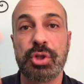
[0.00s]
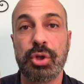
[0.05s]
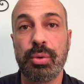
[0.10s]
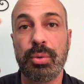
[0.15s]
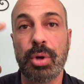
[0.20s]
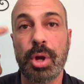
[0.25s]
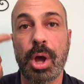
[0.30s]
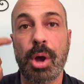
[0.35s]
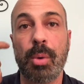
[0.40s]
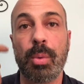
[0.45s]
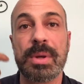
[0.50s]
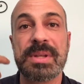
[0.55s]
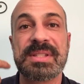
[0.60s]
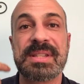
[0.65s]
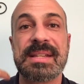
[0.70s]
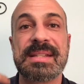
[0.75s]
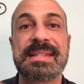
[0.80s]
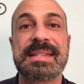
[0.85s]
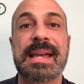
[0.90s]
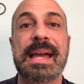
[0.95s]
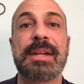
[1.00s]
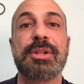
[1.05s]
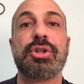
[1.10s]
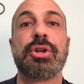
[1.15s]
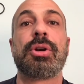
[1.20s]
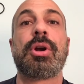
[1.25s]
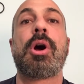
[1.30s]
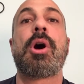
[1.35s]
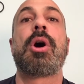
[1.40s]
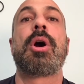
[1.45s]
You know what's inside
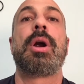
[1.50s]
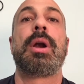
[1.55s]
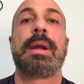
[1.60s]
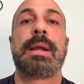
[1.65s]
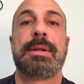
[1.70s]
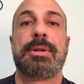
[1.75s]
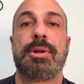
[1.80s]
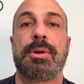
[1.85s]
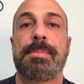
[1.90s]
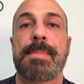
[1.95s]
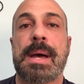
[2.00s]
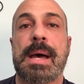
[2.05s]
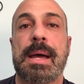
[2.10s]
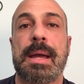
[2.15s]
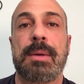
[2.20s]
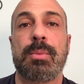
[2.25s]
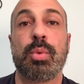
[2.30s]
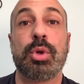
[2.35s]
your heart and your mind.